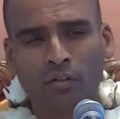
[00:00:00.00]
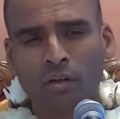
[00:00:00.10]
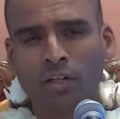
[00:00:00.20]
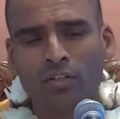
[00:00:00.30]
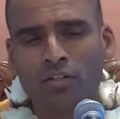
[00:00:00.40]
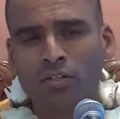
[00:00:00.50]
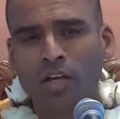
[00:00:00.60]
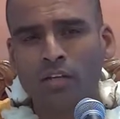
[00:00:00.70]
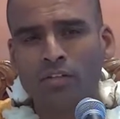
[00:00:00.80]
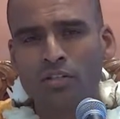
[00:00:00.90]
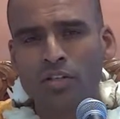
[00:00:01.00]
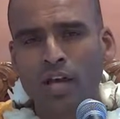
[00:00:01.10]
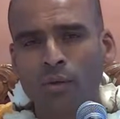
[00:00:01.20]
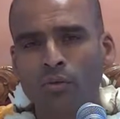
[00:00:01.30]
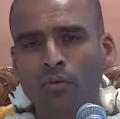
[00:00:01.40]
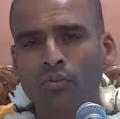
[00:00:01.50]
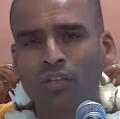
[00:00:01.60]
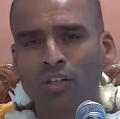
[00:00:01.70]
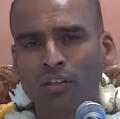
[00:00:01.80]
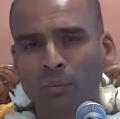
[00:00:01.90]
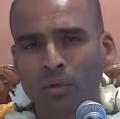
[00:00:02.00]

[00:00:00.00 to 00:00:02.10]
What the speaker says: Knowledge changes how you see the